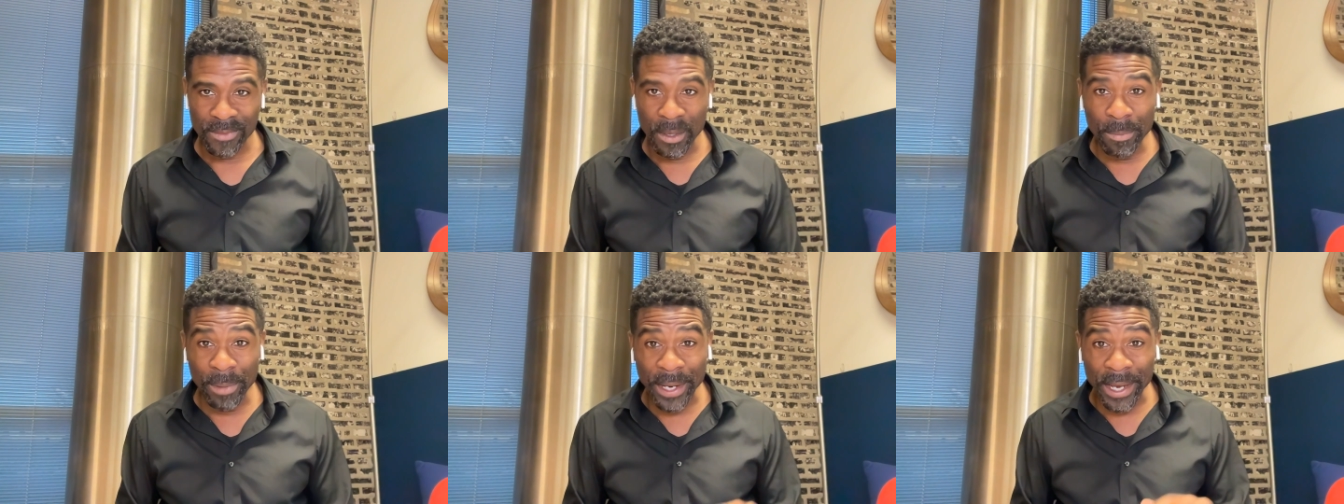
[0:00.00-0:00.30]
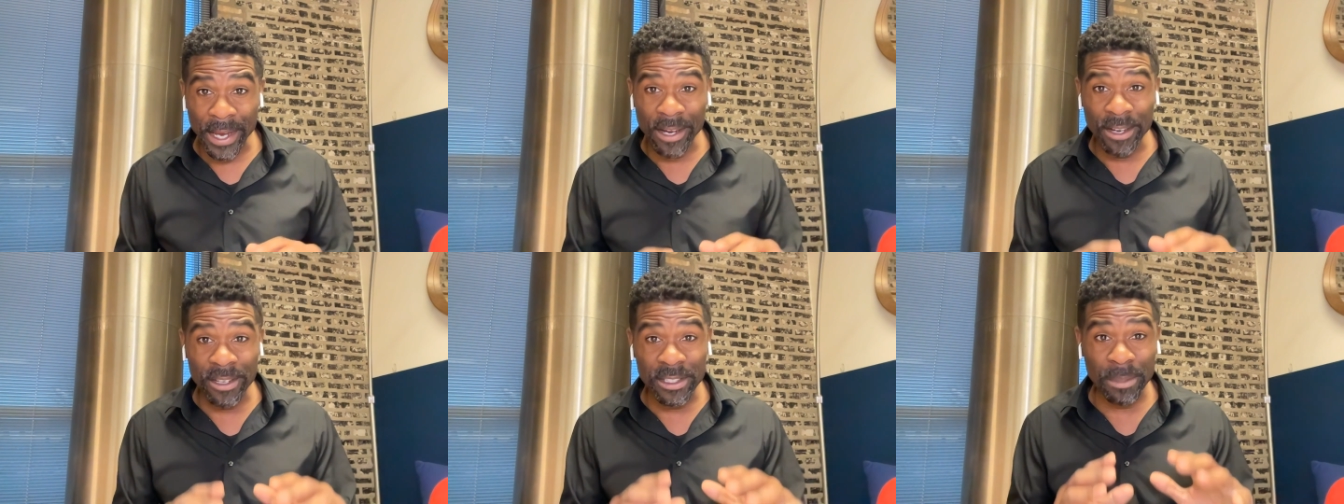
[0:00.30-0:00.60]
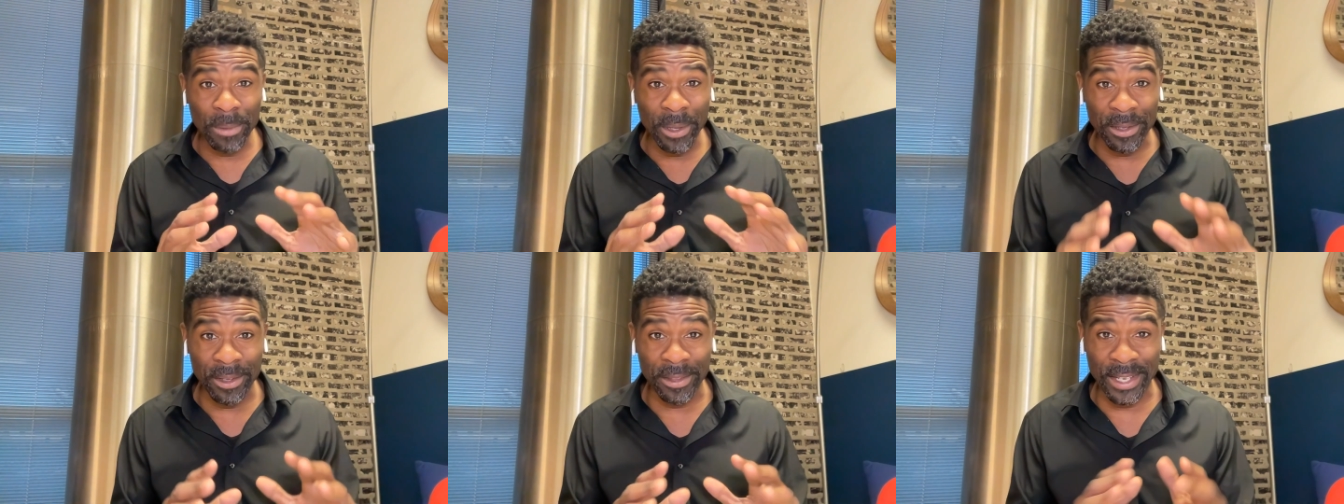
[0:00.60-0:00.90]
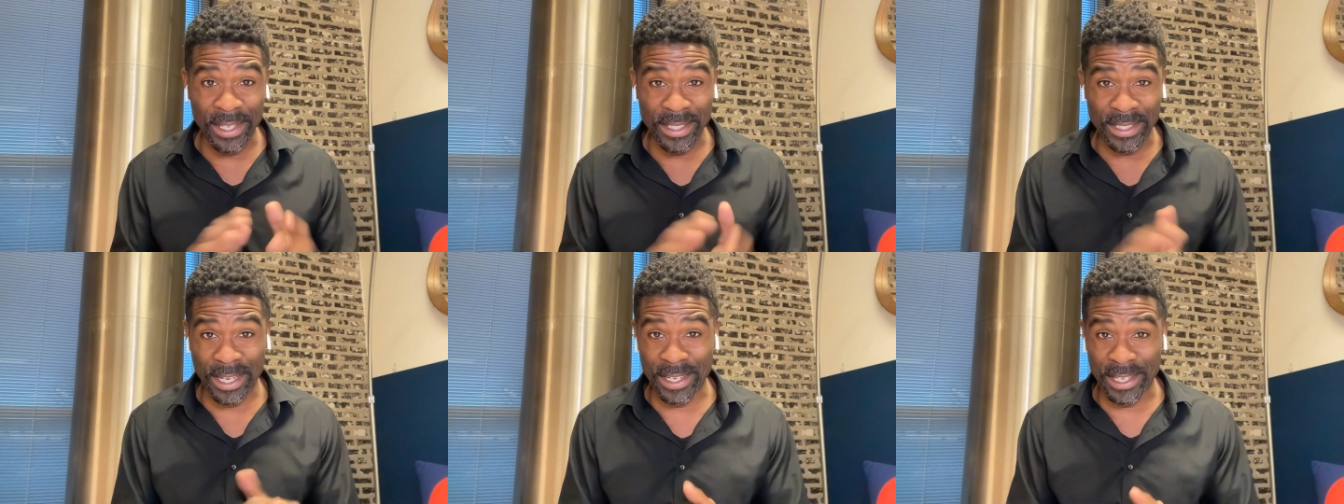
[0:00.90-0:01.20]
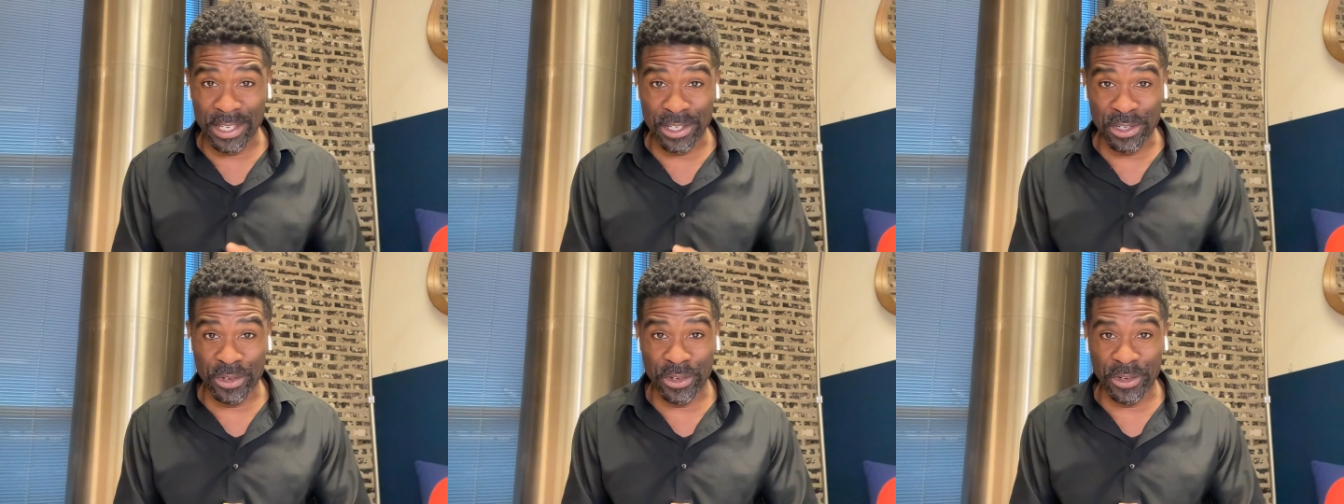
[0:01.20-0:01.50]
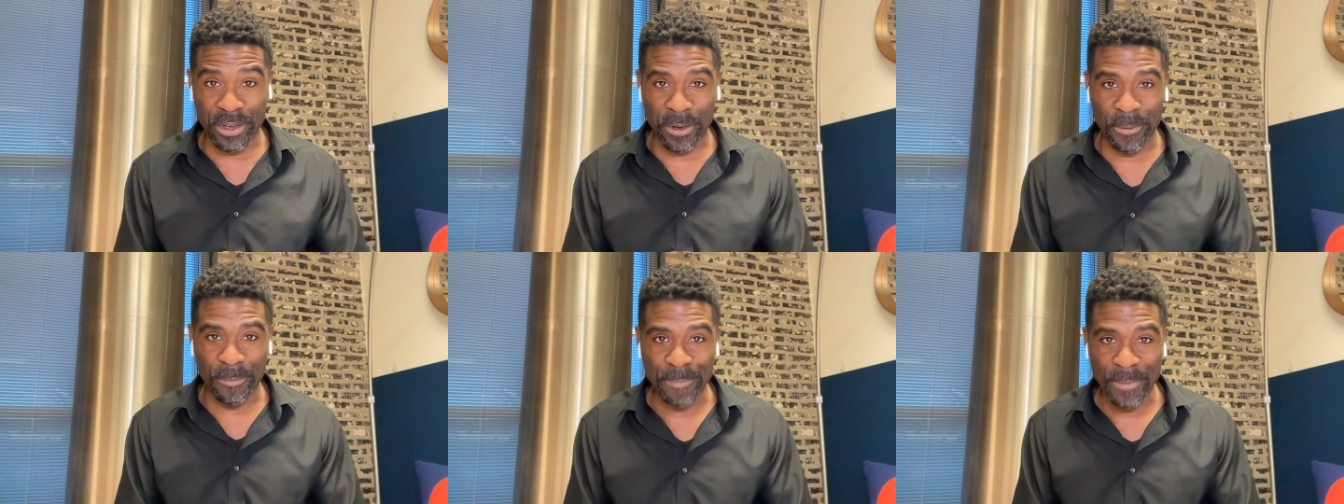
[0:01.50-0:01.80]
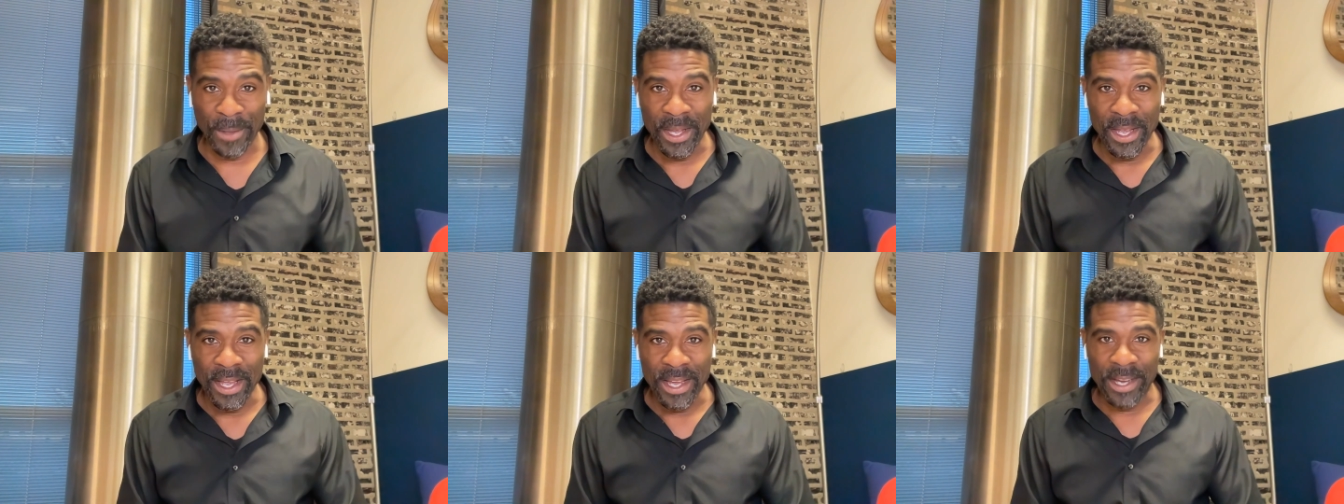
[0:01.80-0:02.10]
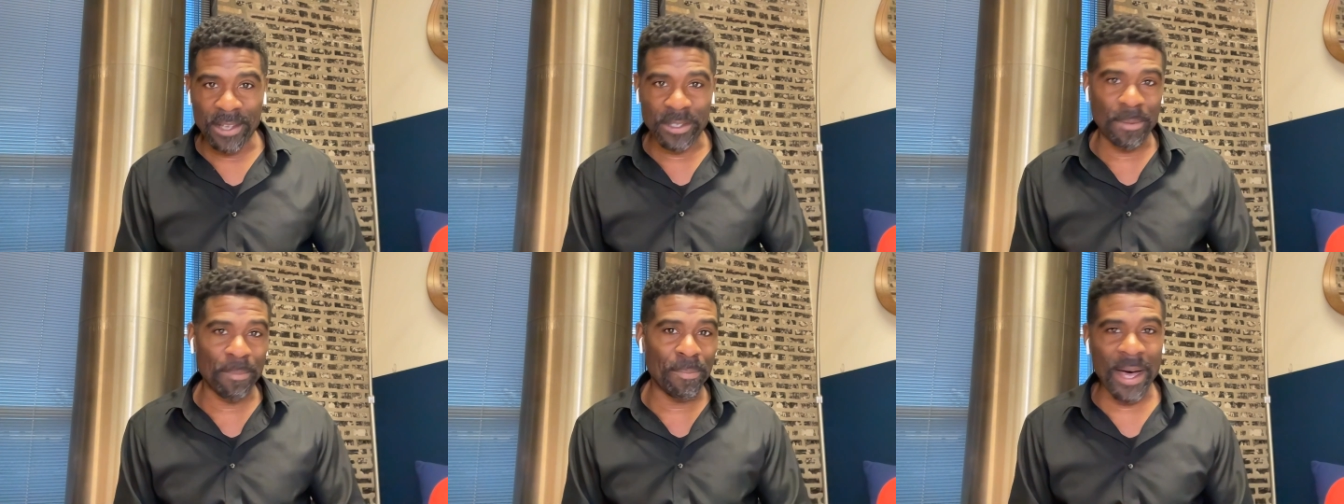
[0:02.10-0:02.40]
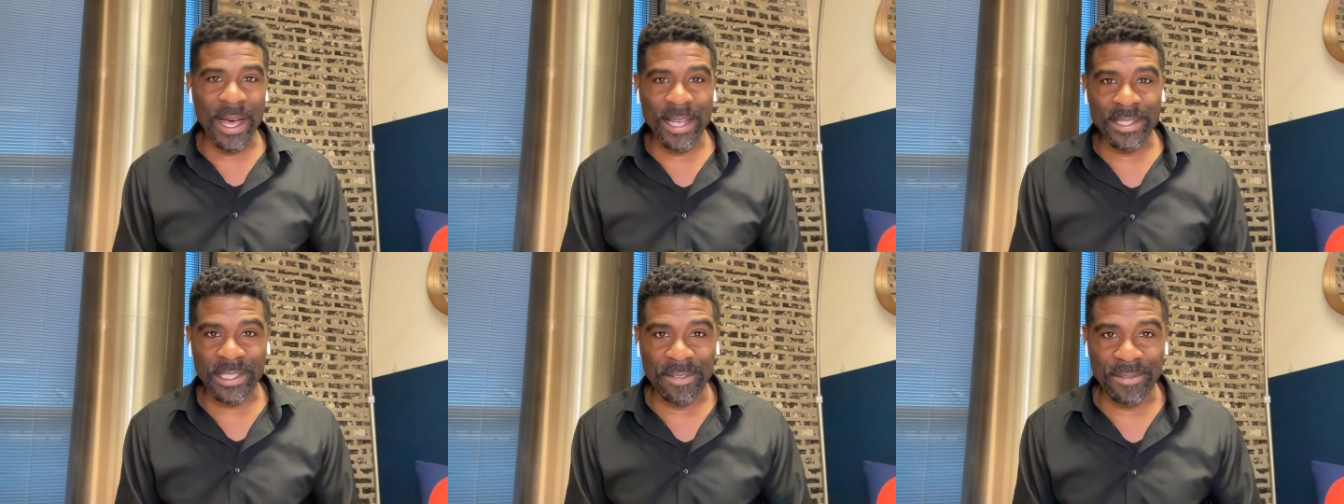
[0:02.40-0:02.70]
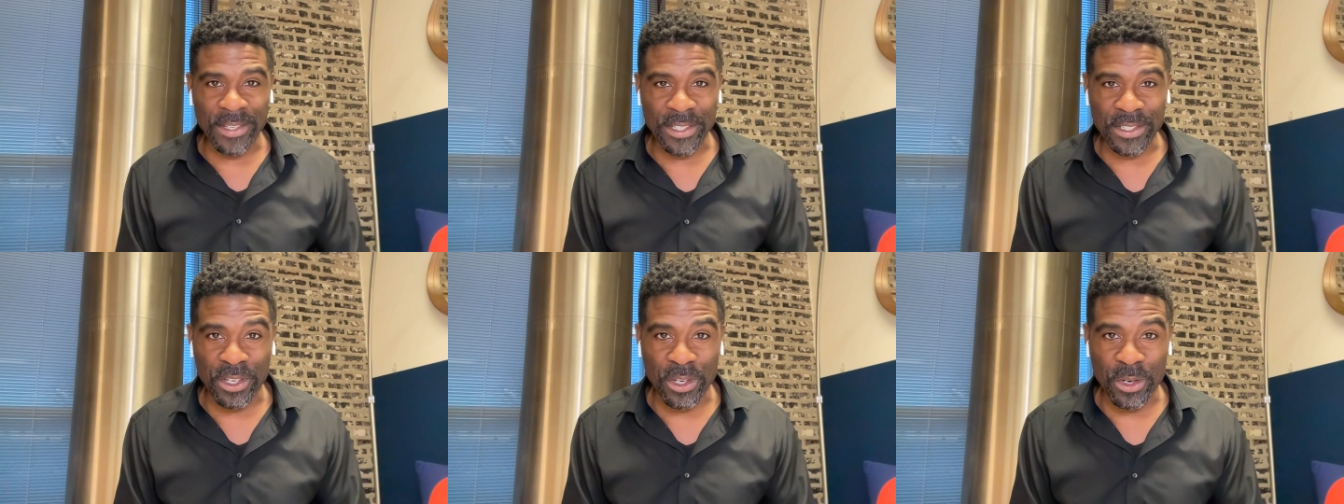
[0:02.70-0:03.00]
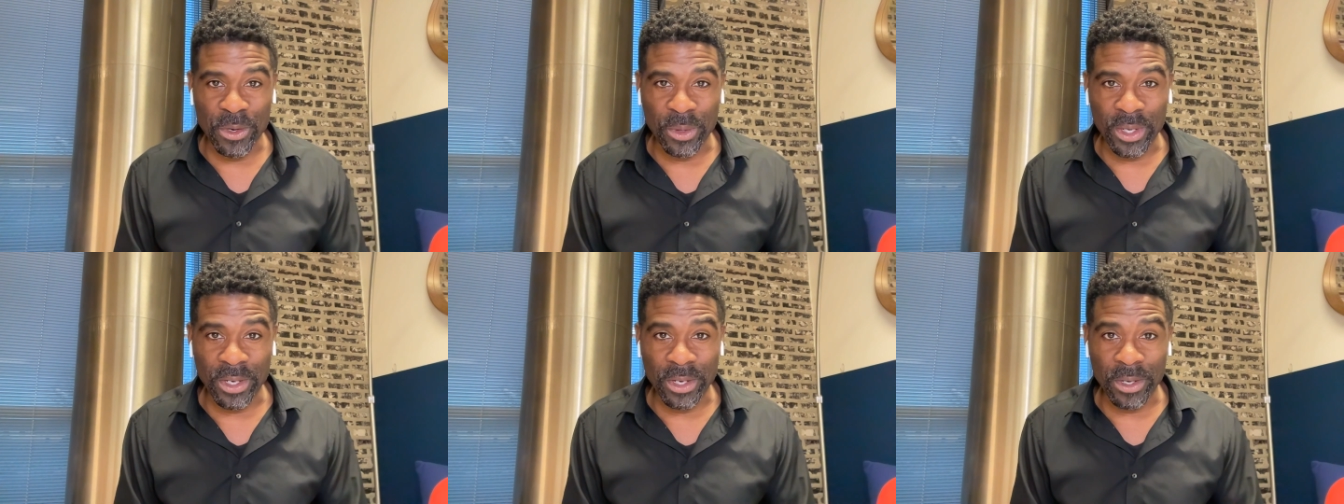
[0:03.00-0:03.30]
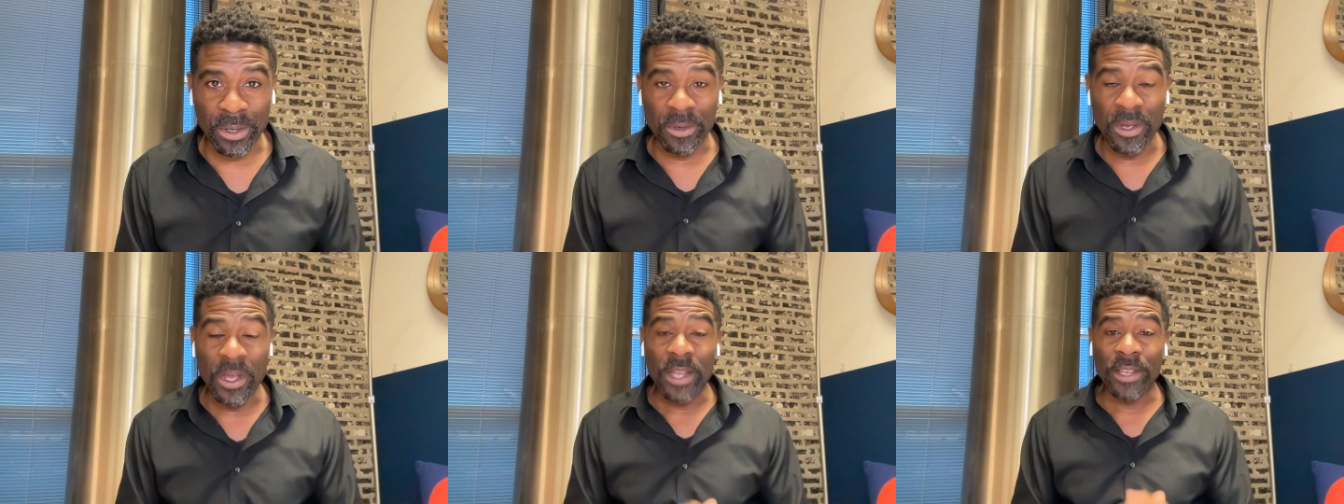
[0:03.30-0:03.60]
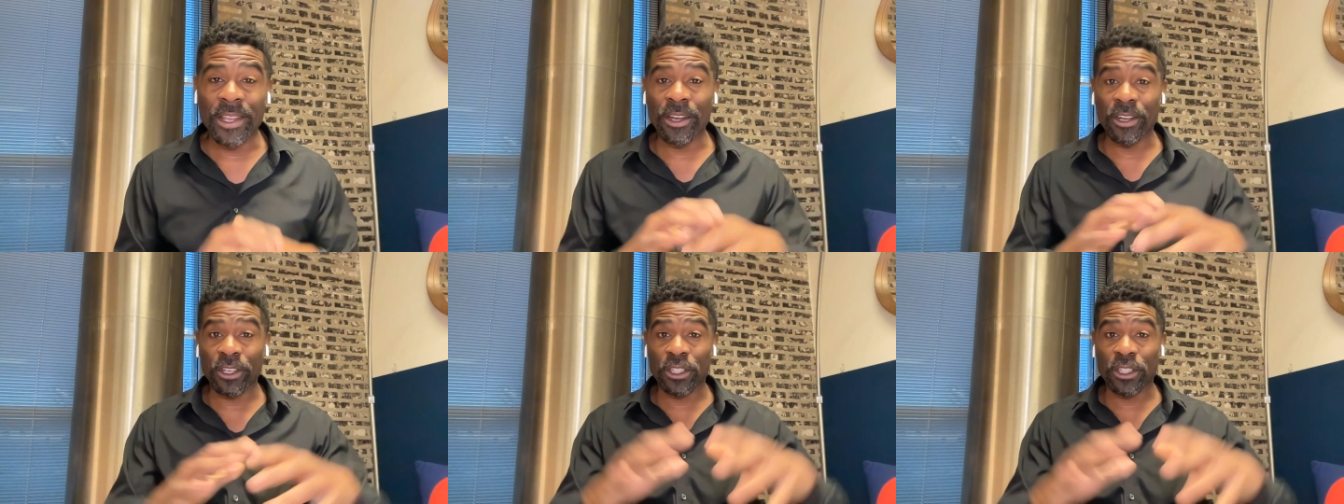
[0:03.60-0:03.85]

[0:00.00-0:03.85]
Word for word: But here are some other things I need you to do. Here's some positive things that you can do.